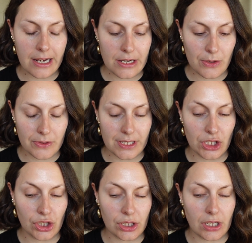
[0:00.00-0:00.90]
I used the
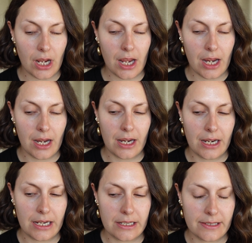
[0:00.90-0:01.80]

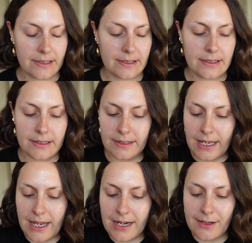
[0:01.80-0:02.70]
shade
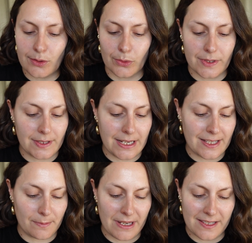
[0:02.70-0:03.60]
6 or
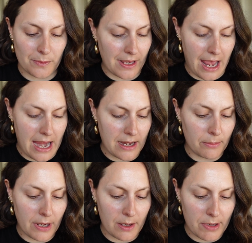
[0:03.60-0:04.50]
6 mixed with
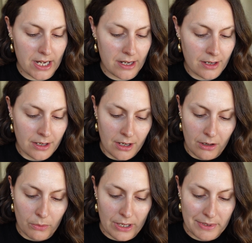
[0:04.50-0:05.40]
8 maybe.
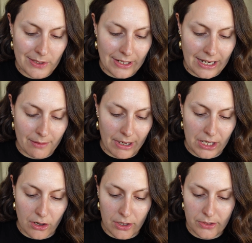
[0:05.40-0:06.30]
When I was looking at my
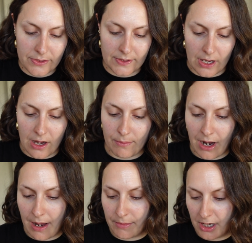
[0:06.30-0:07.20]
notes,
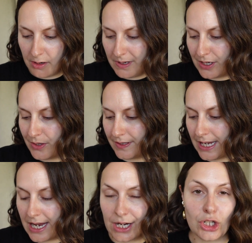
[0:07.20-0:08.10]
I'm gonna be
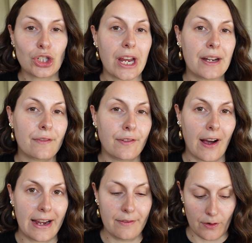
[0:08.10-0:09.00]
using shade
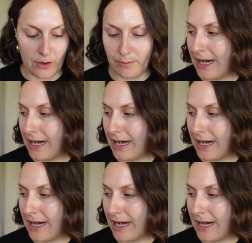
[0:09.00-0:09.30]
5 on